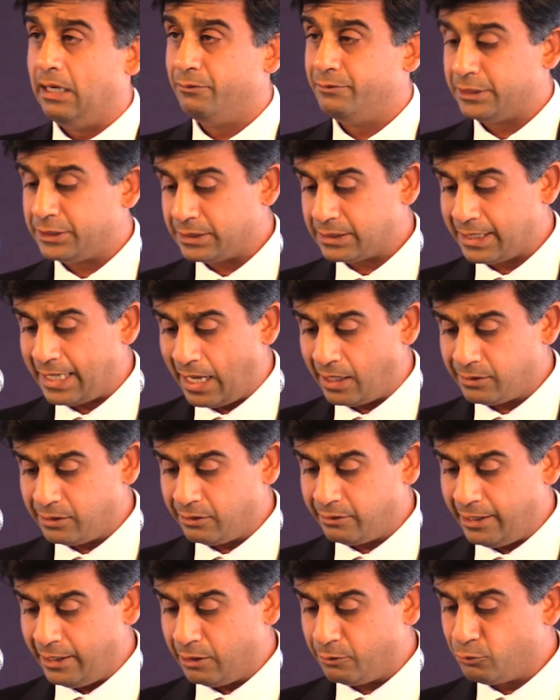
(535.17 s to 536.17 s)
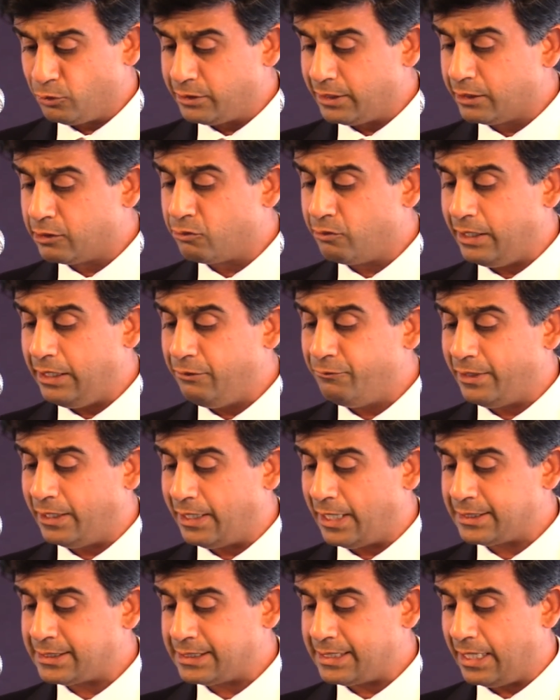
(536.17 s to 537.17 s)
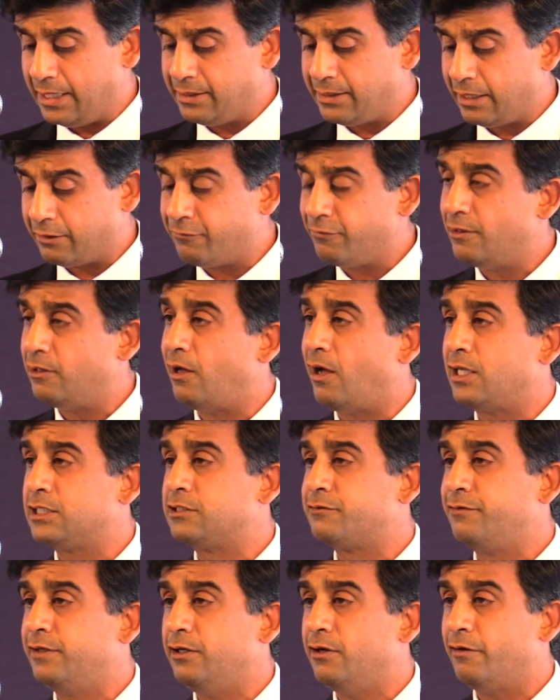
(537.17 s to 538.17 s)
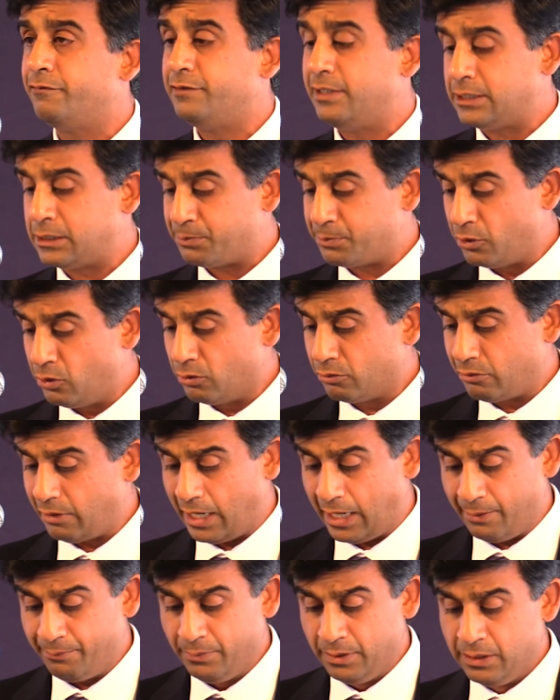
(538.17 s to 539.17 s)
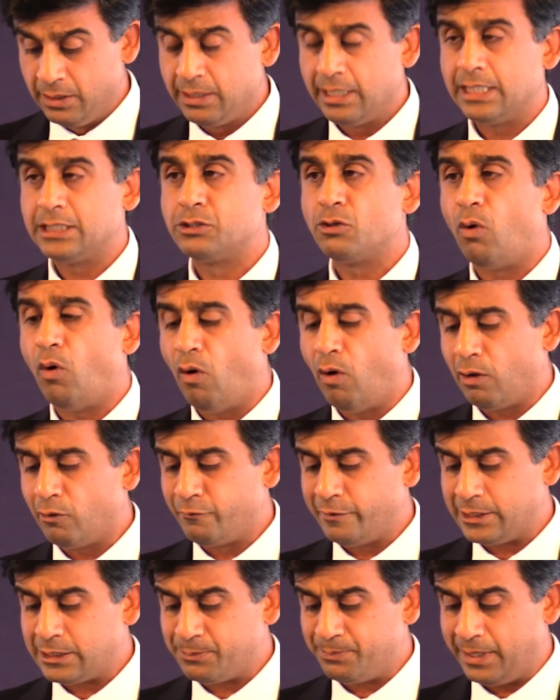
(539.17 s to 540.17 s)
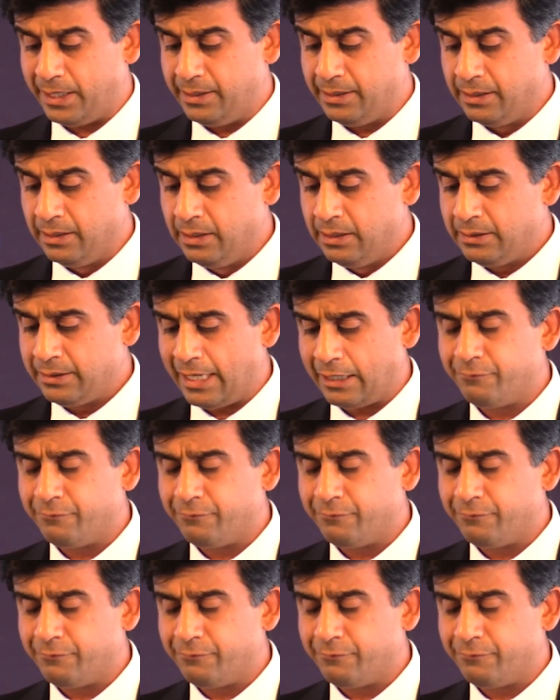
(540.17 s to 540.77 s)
which is gathered here, would agree when I say that philosophy of this program has always been